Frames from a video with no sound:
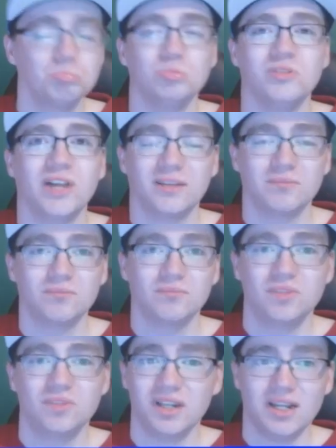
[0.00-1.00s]
like,
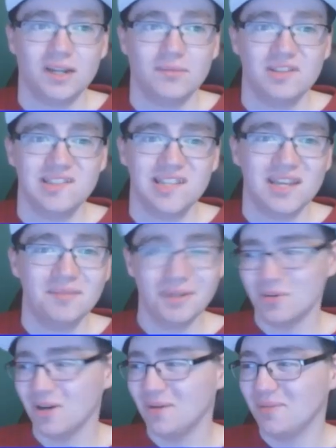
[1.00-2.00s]
you can't even see me
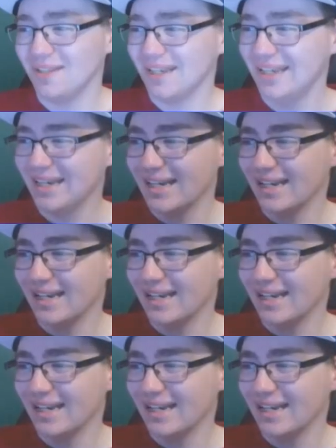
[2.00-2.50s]
properly